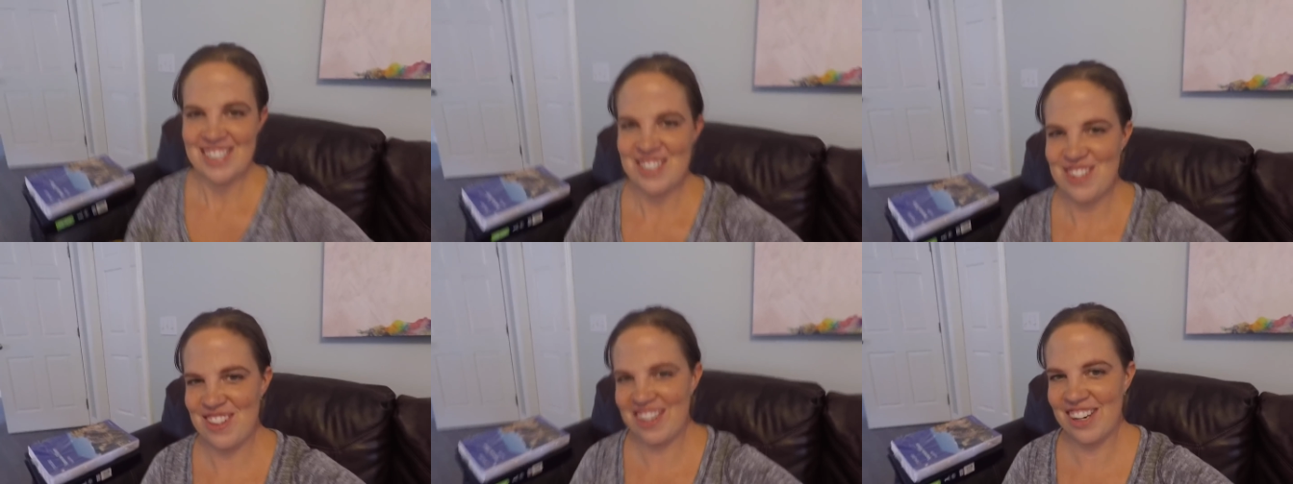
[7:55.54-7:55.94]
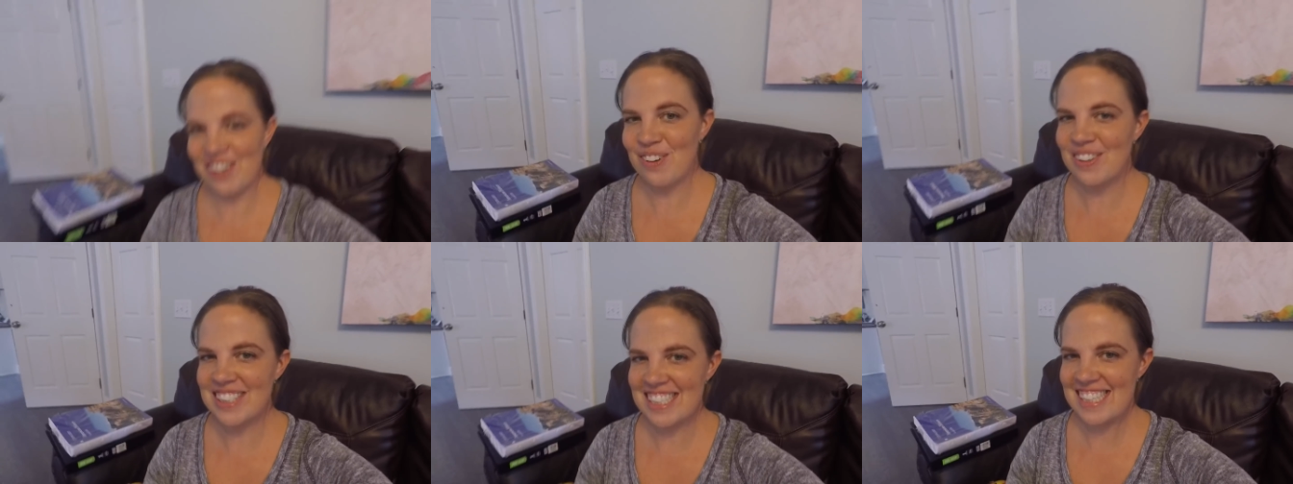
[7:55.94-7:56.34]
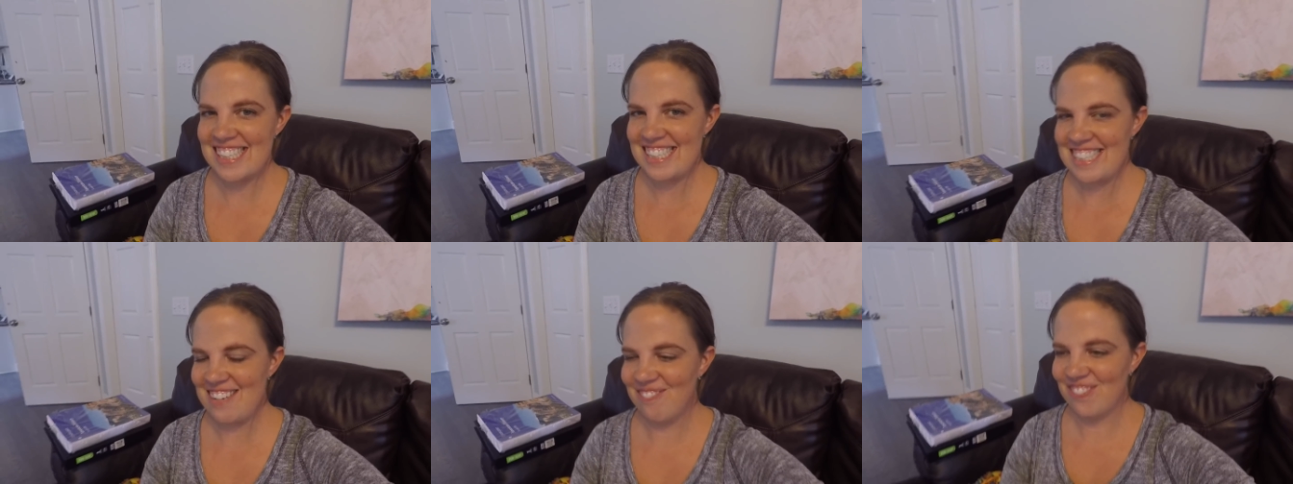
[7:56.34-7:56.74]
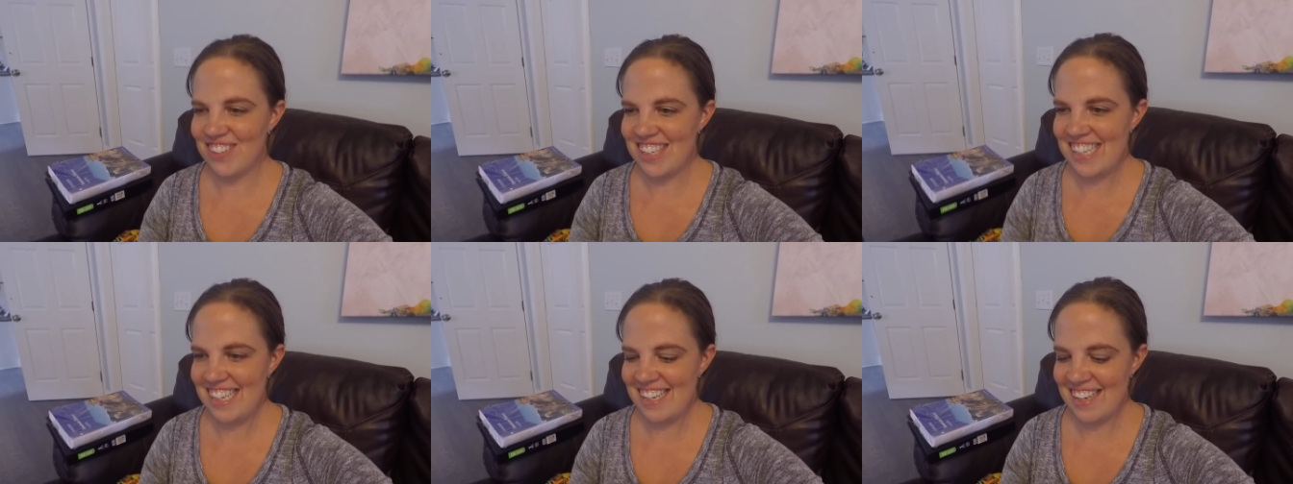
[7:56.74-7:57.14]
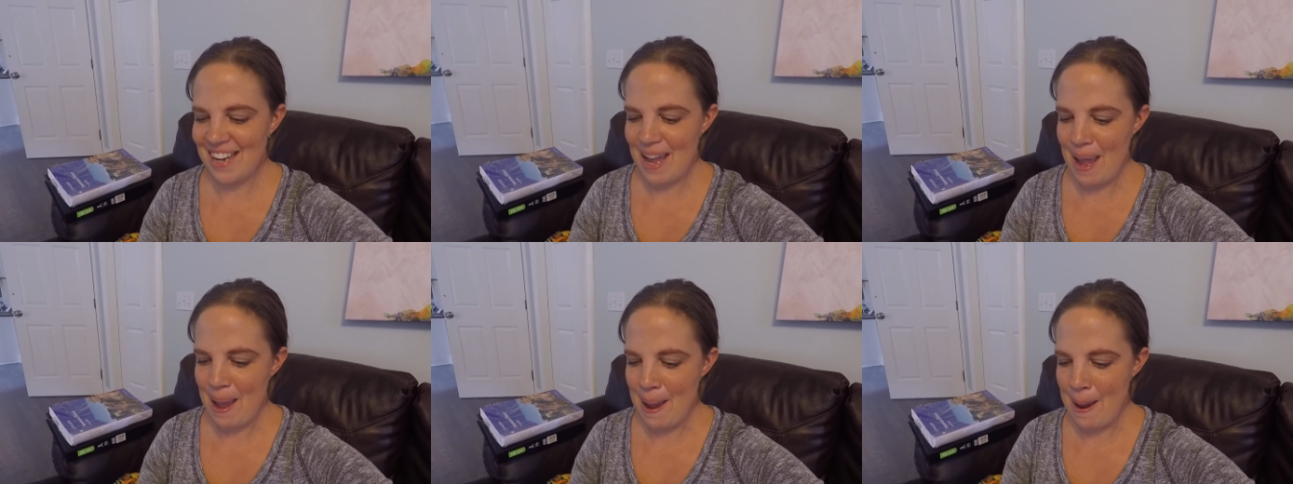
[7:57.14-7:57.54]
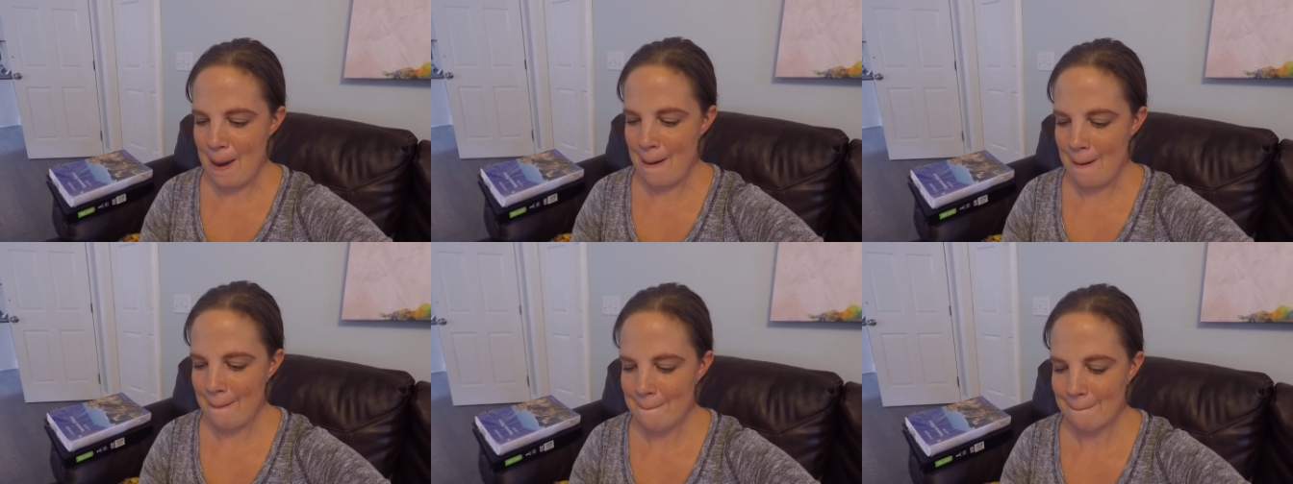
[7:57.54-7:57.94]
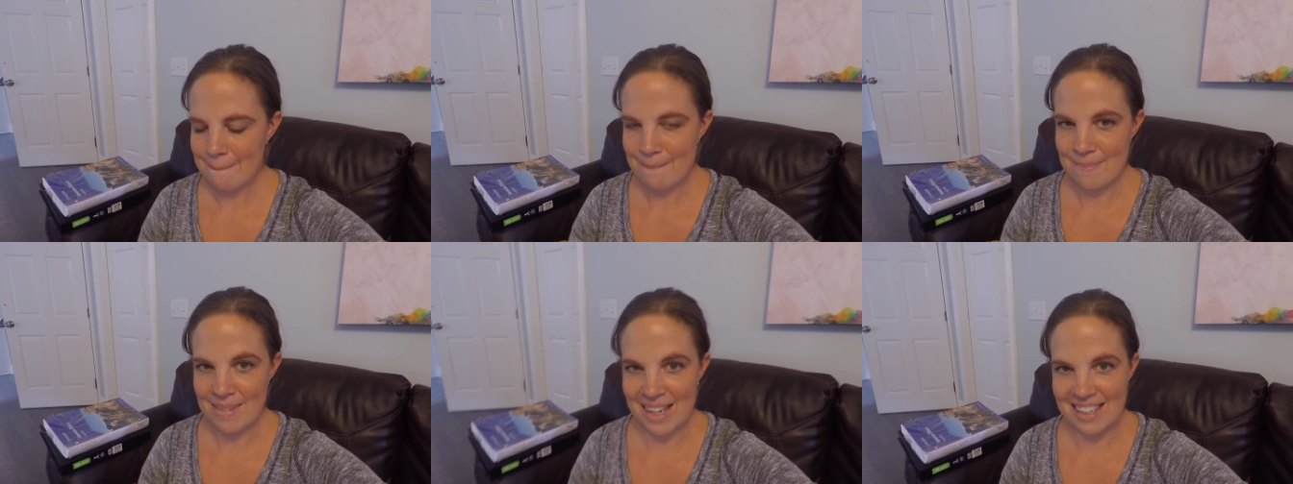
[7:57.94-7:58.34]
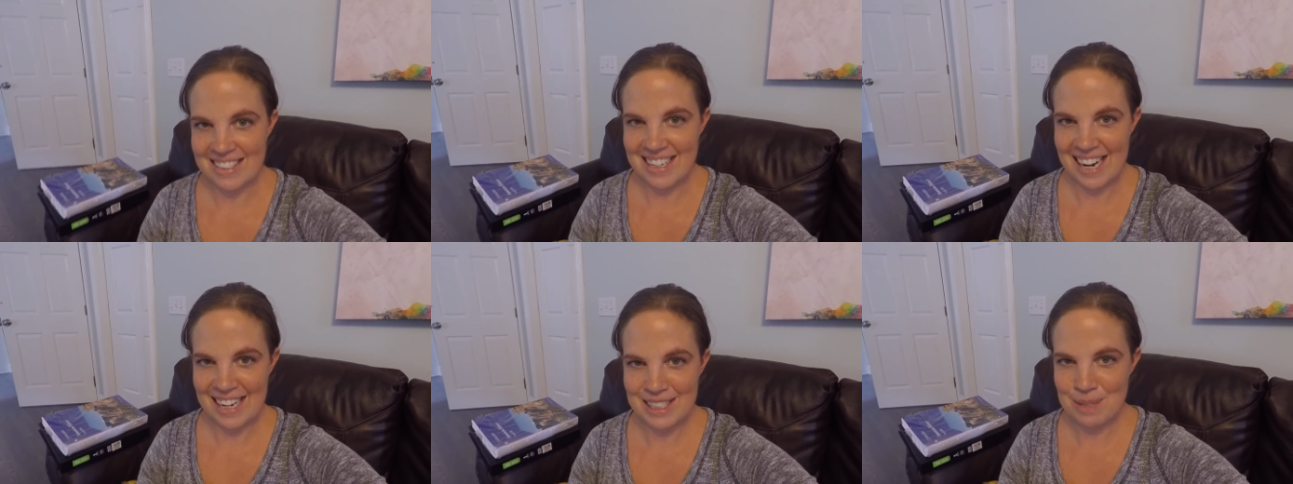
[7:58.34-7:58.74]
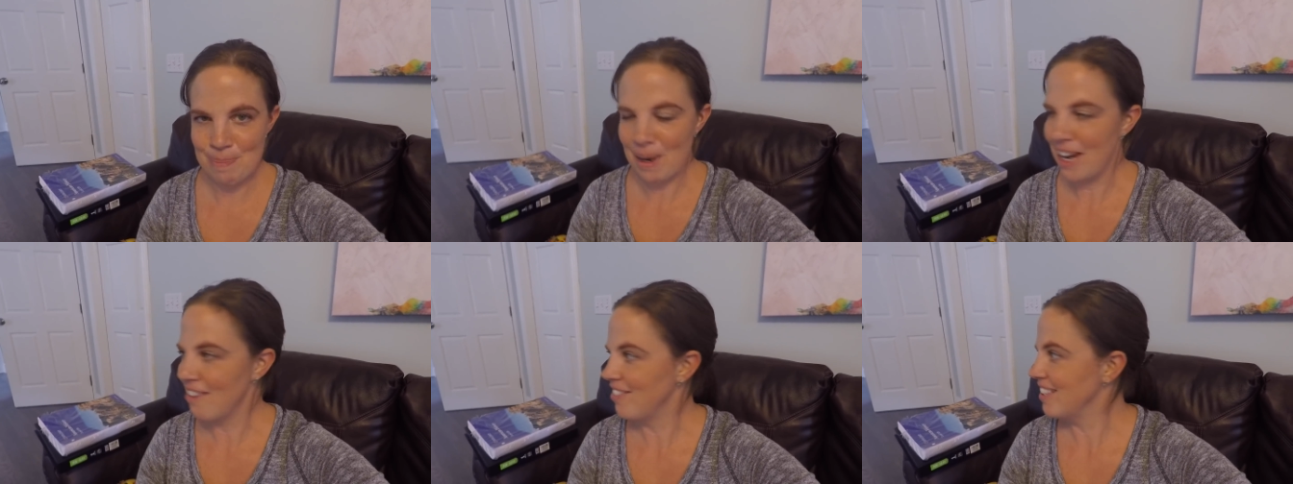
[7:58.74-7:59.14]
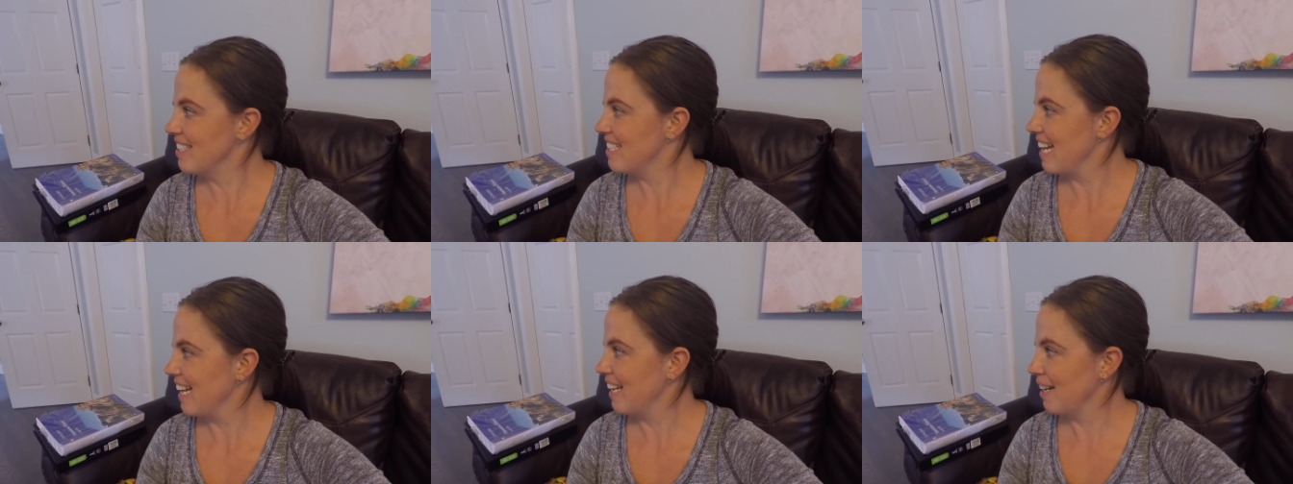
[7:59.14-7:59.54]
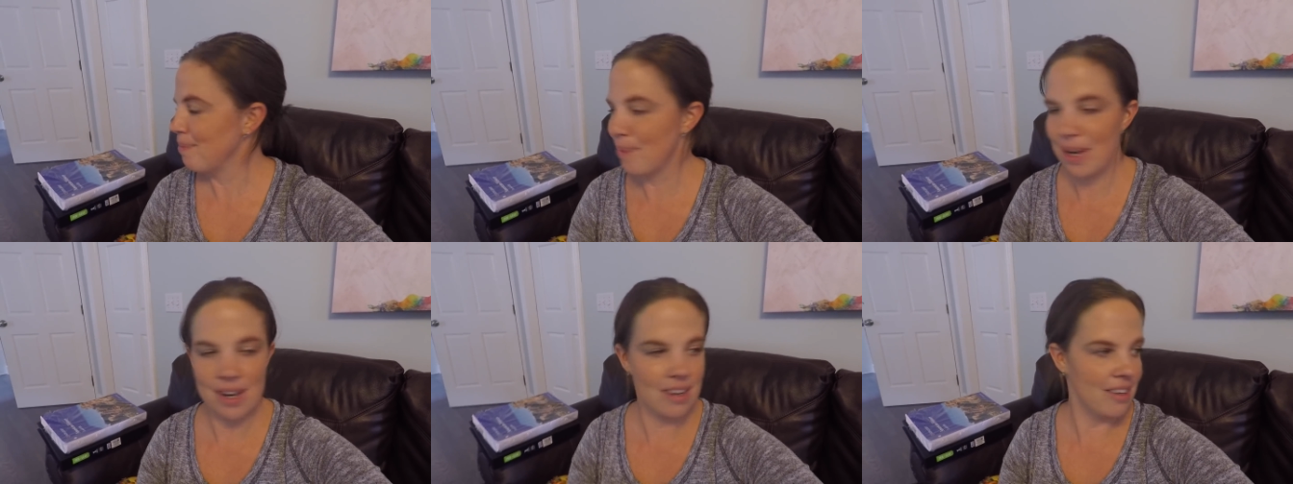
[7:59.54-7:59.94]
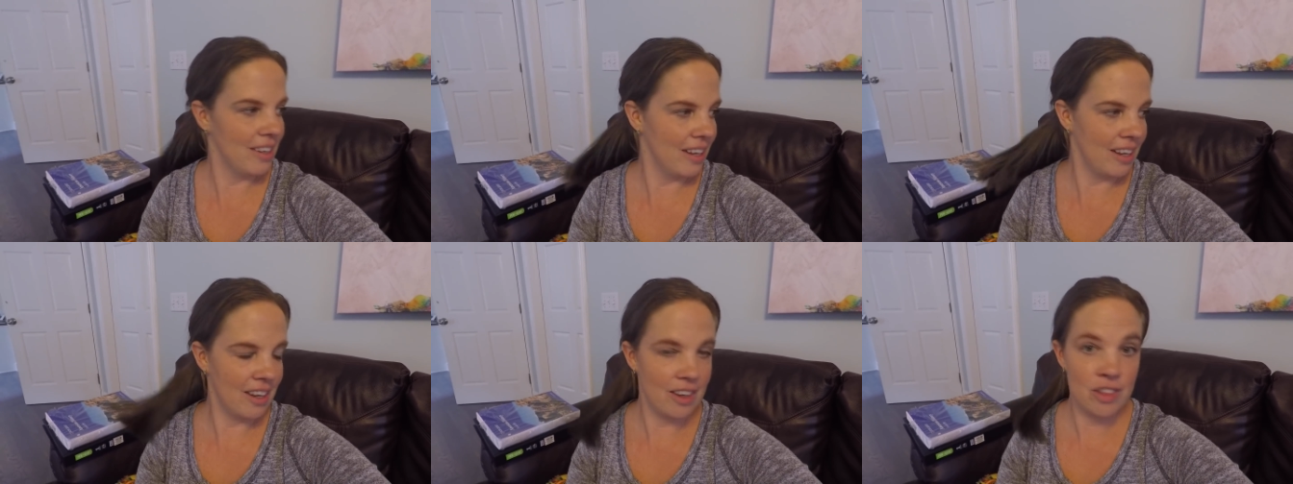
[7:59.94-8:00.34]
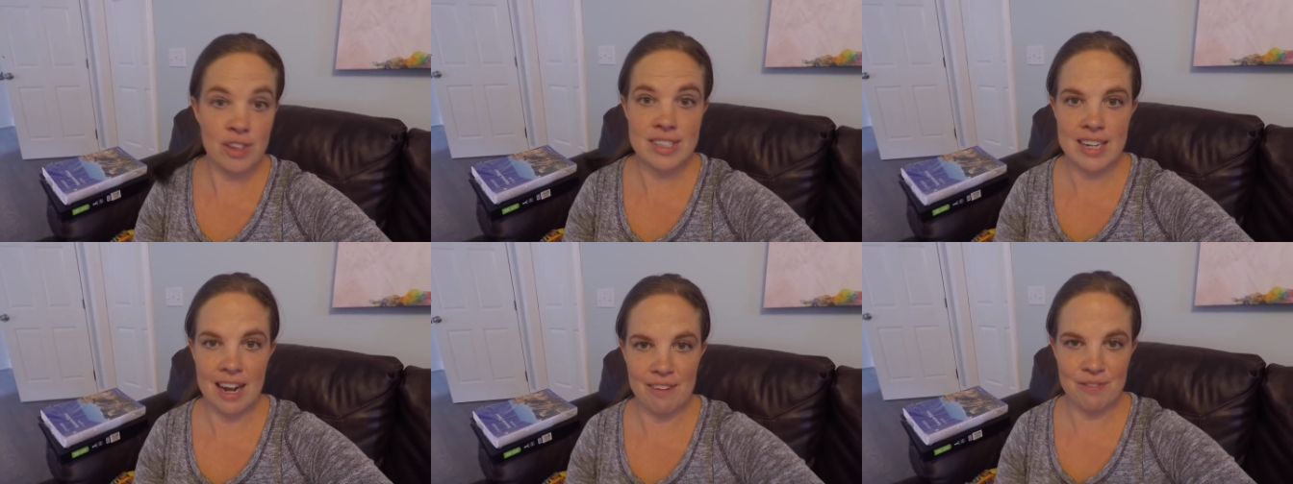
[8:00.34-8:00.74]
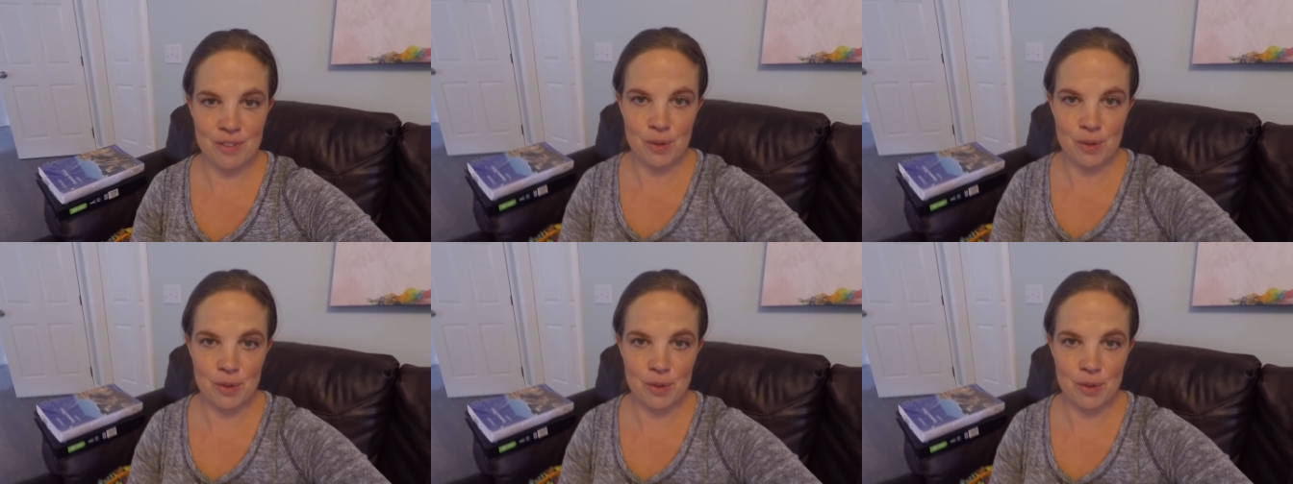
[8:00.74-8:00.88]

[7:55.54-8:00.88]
So they're going to the symphony, and mm, Dad's brave. He's taking them all, uh, the top